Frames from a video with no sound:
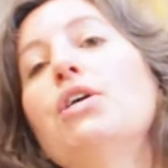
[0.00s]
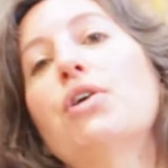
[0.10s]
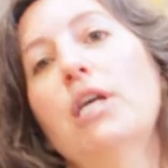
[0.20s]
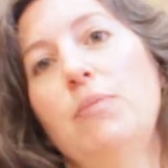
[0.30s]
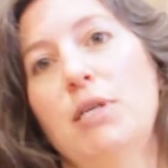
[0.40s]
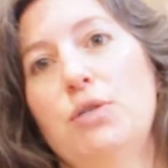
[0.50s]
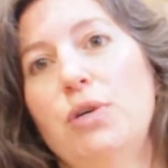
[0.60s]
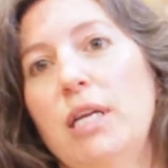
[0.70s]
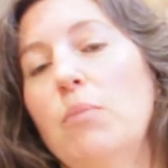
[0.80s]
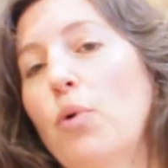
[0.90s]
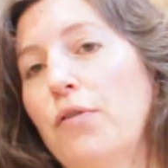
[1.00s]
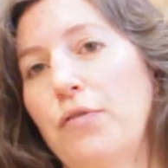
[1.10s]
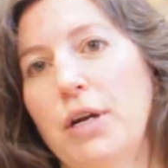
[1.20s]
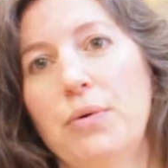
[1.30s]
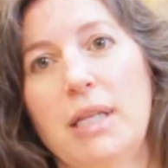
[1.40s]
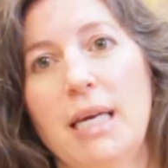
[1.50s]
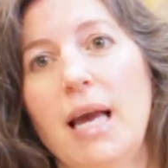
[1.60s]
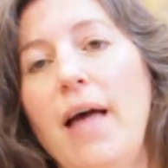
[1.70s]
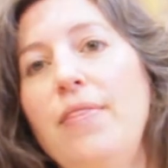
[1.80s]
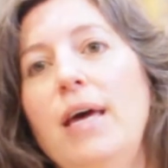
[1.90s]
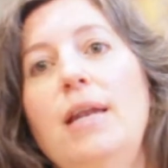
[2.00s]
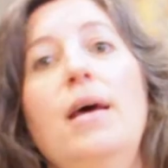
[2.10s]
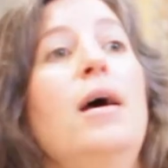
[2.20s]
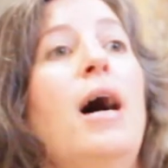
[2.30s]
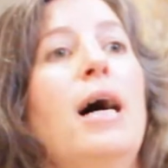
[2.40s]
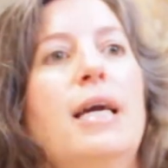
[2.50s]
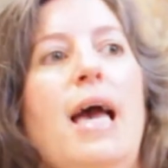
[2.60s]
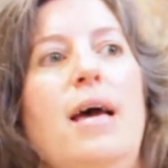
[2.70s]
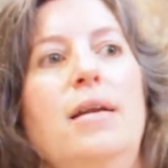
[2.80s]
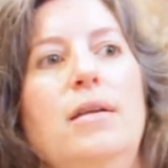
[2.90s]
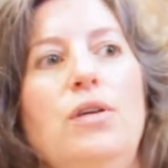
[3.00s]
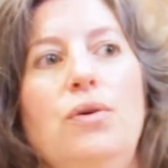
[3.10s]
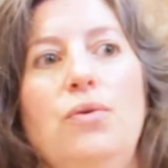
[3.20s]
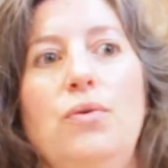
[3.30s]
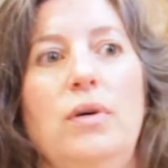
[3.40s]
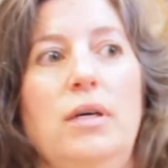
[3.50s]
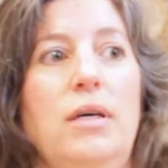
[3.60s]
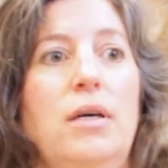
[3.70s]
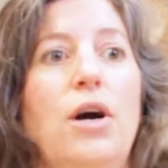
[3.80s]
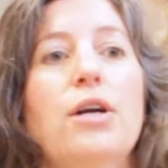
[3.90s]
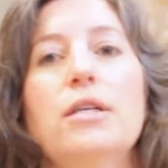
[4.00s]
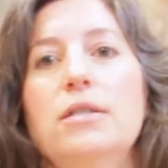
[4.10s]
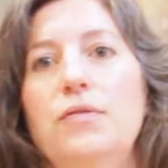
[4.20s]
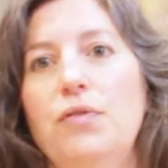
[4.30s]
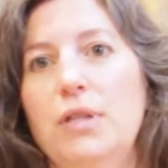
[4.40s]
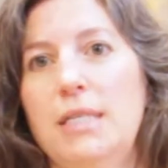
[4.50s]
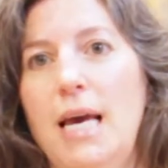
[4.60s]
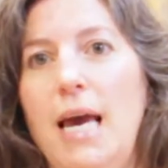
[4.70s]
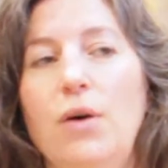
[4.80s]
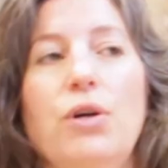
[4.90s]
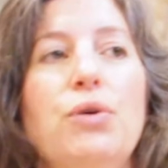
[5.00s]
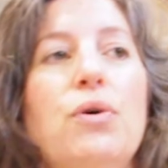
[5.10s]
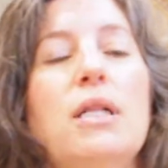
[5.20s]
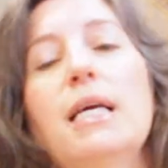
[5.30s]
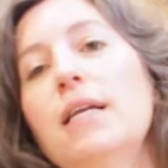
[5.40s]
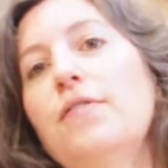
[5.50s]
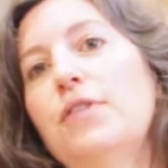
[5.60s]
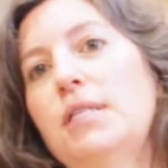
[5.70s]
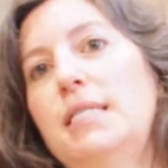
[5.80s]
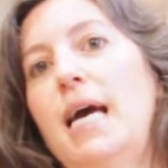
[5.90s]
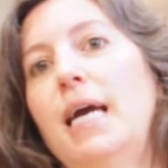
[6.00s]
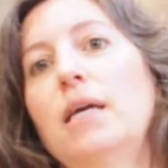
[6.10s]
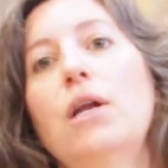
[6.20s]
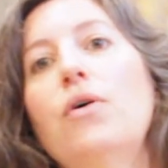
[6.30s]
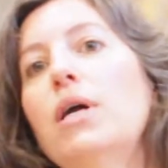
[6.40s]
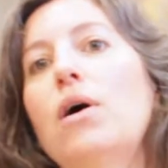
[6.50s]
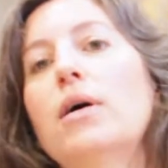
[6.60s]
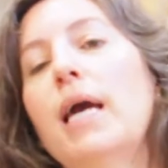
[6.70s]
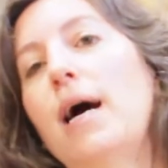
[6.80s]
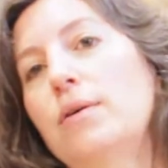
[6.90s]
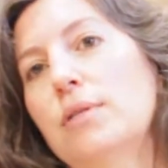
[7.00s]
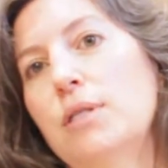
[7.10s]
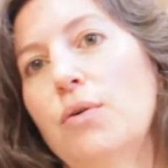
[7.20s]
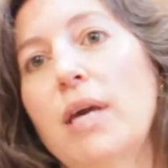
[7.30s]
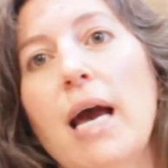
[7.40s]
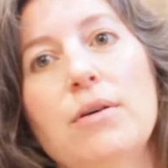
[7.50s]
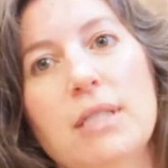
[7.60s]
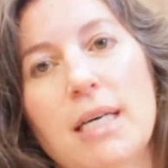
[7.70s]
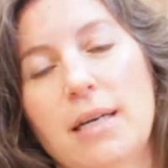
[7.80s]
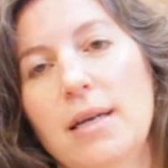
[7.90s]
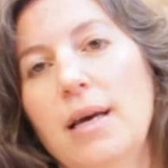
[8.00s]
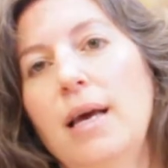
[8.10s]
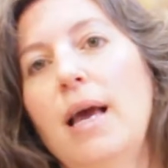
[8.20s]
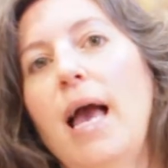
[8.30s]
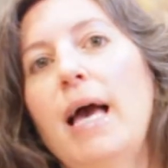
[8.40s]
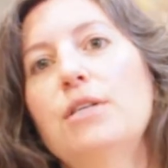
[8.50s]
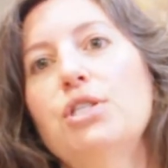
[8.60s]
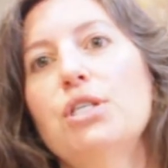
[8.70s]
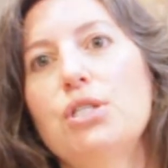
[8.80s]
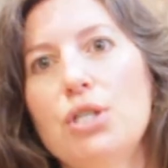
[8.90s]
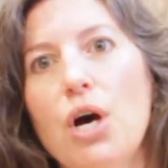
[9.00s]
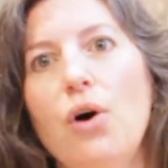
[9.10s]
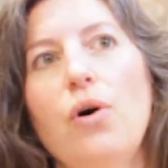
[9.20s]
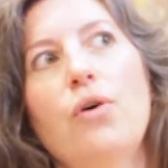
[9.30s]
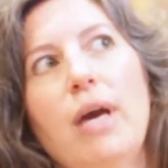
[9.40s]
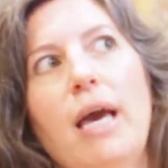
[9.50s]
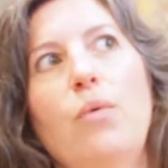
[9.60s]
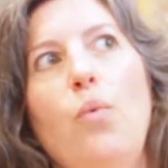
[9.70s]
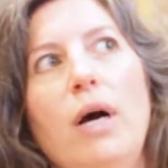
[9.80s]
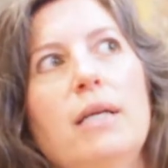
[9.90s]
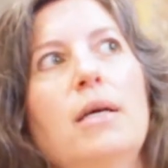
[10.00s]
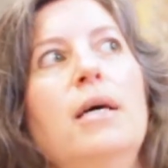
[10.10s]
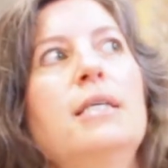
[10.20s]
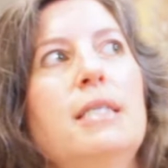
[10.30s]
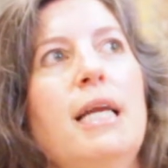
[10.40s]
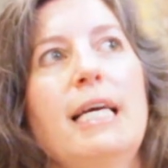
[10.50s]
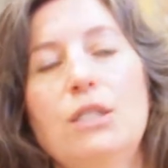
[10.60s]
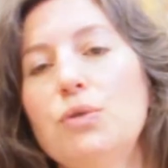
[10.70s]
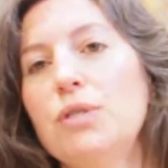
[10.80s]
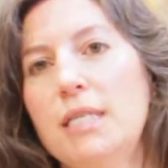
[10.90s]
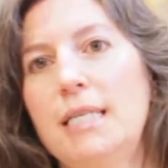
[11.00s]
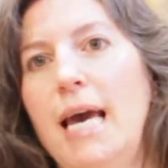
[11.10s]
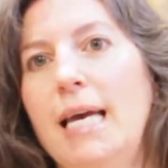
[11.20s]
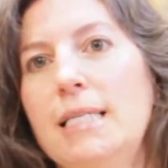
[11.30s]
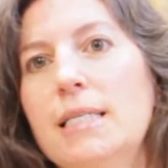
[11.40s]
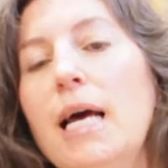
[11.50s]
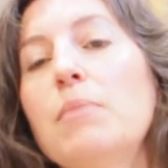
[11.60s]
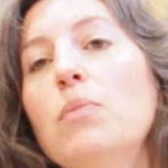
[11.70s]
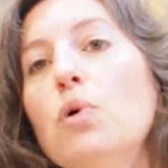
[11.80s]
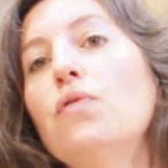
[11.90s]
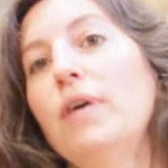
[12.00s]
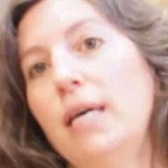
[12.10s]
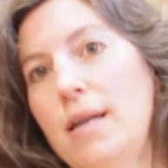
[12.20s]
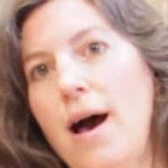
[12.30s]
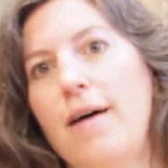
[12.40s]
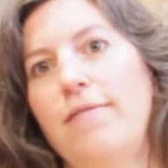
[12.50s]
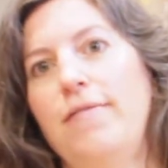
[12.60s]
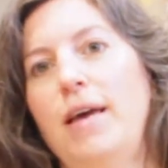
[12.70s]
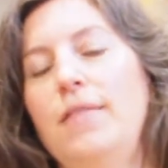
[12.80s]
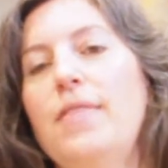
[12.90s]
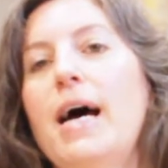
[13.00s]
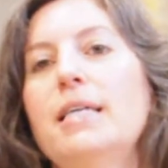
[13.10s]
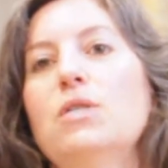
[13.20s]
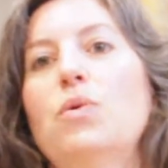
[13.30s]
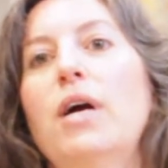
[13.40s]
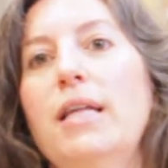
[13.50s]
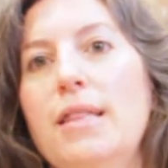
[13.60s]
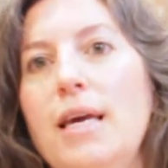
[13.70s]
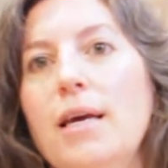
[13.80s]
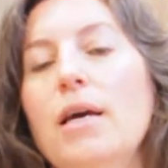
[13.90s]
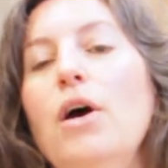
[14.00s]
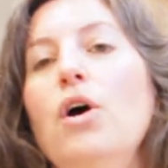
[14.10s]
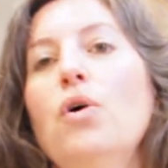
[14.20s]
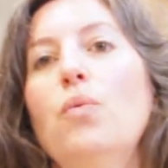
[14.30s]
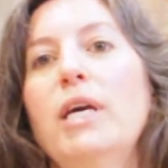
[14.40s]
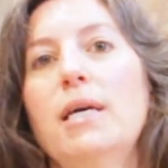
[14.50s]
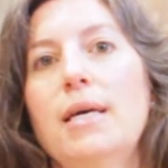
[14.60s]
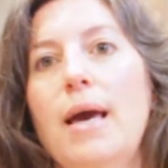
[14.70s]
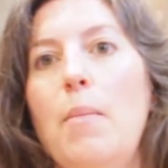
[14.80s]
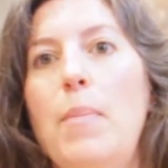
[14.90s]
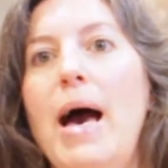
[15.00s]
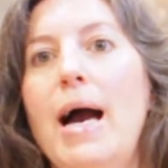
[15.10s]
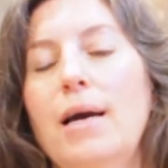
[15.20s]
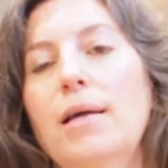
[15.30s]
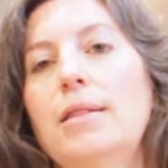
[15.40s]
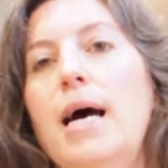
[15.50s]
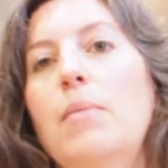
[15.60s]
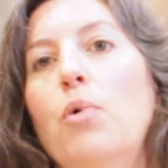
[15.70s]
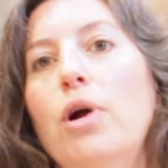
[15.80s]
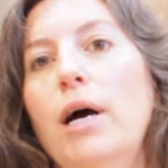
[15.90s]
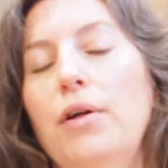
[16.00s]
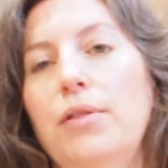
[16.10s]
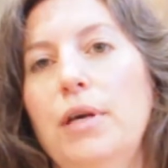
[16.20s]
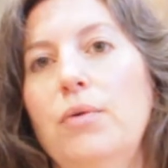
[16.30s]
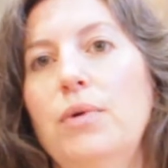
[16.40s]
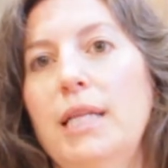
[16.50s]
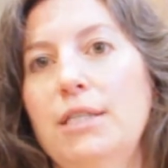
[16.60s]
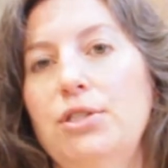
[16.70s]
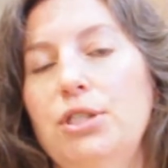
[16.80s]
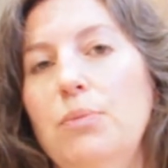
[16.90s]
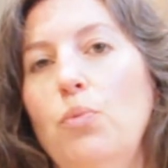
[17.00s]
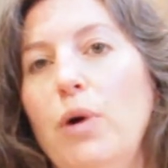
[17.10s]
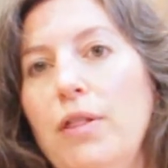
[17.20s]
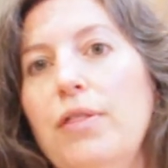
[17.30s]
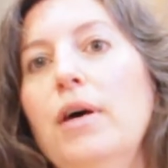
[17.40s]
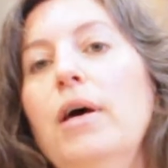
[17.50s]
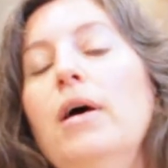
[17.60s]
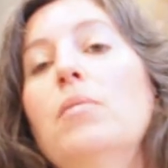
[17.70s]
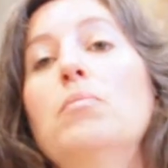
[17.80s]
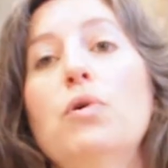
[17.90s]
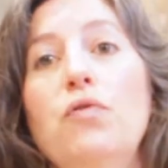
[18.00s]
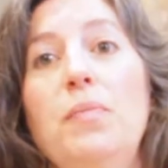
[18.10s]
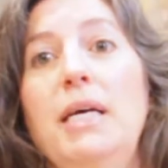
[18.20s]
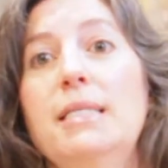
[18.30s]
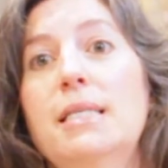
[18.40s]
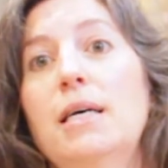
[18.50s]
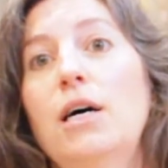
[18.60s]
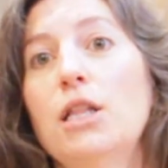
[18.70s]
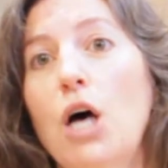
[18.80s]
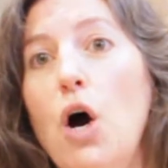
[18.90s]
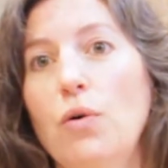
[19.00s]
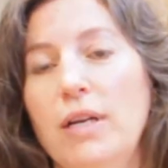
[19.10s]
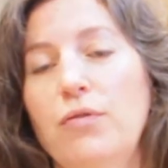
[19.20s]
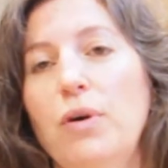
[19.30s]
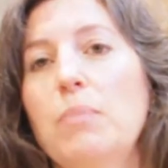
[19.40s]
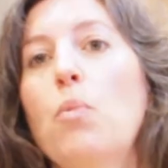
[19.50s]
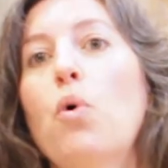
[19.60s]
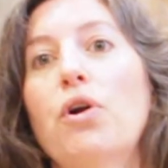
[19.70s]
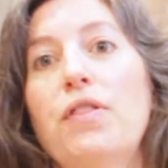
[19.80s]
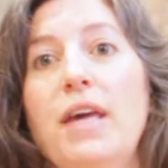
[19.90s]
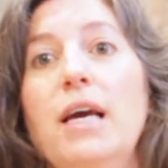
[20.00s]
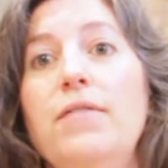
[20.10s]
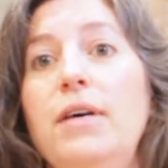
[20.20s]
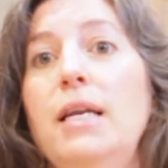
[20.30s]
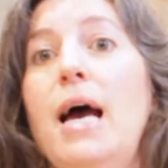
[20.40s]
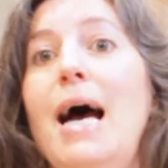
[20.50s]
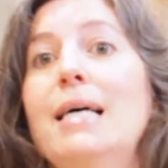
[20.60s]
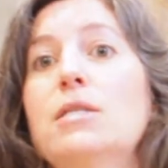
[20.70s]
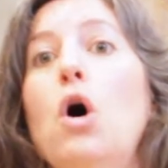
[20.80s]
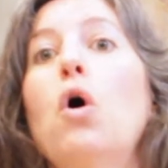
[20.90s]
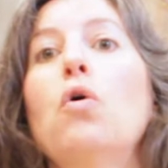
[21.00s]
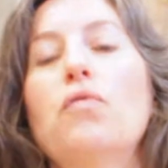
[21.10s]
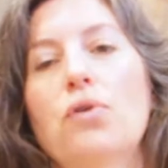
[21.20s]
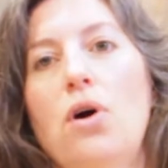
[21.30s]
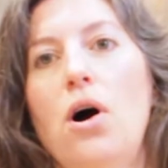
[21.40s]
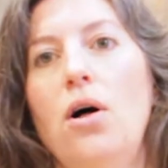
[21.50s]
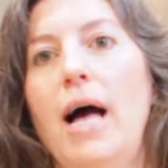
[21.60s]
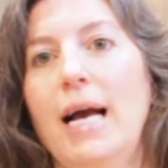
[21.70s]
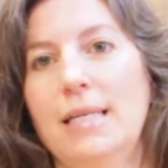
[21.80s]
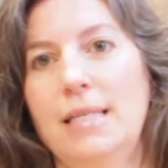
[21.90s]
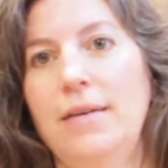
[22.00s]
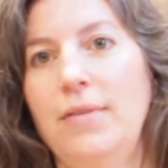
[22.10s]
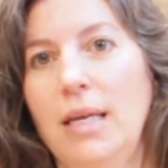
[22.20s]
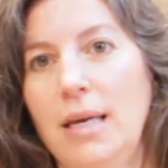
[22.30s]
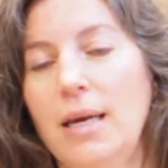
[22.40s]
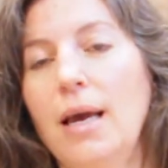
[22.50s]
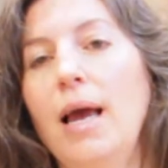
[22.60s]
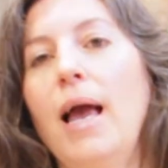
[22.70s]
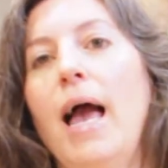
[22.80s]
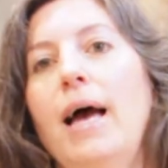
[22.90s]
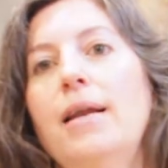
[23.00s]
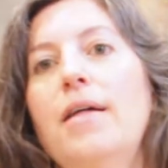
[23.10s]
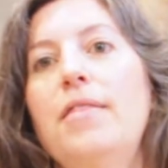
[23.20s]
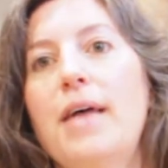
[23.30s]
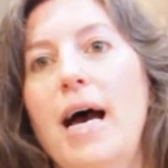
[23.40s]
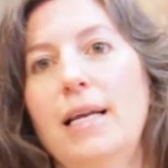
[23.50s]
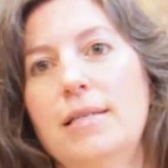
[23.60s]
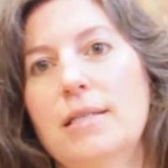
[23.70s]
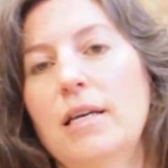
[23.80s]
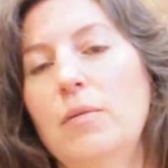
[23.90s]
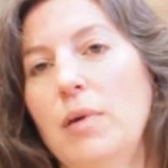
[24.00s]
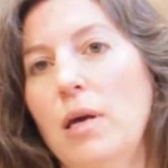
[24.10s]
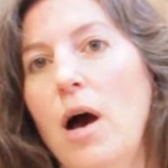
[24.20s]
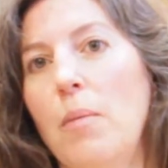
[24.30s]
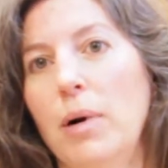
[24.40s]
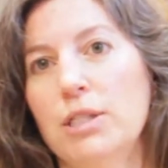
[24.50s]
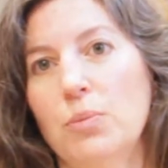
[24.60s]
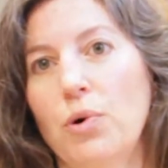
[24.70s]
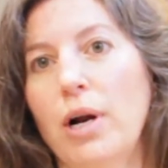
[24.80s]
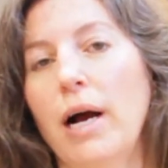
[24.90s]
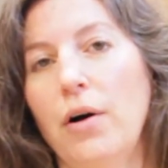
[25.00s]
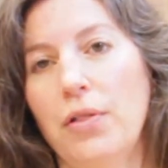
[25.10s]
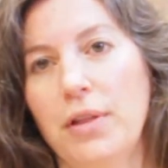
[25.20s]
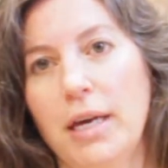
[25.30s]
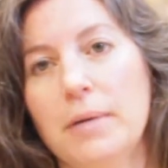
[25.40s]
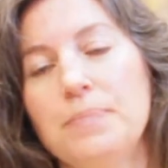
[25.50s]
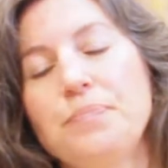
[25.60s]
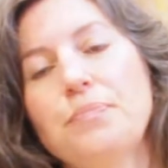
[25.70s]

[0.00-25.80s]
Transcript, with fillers: you're going to be doing it more frequently. And then again, you garden for the day or you clean for the day, you know, it all counts. So count it and just know, okay, what did I do today? Did I move enough? And that's where I think we can get back that more healthy relationship with movement alone, if we more think of it as overall activity. And that is going to be a much more healthy